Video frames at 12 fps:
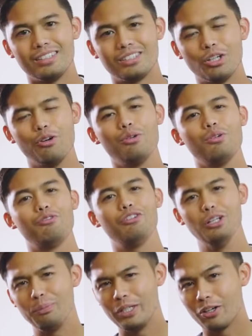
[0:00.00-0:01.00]
So
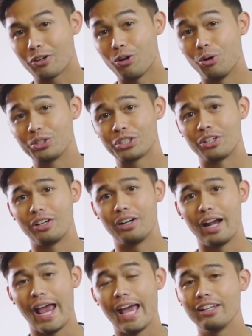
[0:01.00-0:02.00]
Filipino
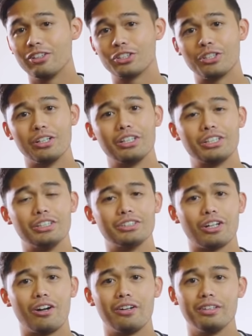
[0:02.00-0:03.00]
culture and their traditions
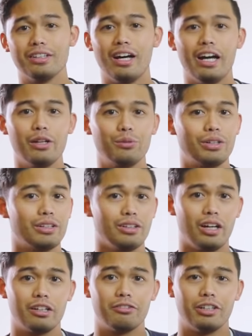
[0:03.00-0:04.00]
are in line with a
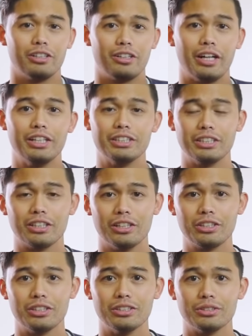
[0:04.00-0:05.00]
lot of other Asian
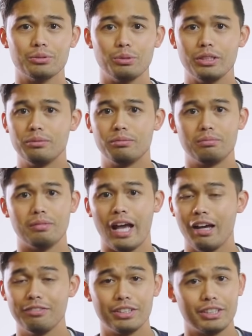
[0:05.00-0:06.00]
countries. We
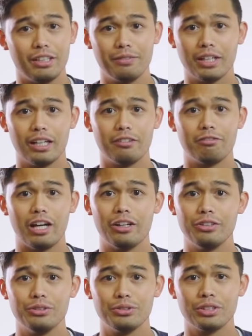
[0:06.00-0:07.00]
have the same kind of
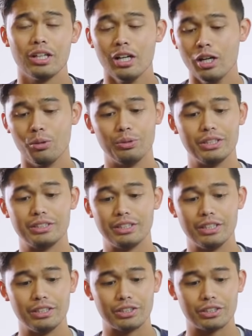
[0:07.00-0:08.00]
values. We
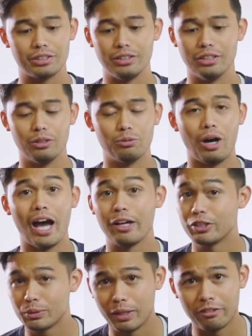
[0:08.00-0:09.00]
teach, you know, high
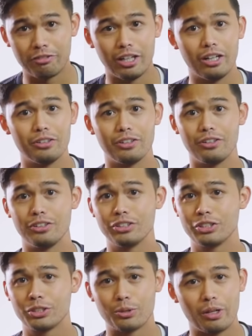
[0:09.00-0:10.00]
respect for
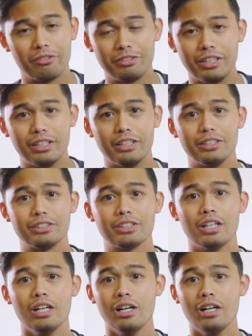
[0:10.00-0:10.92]
elders, thriftiness.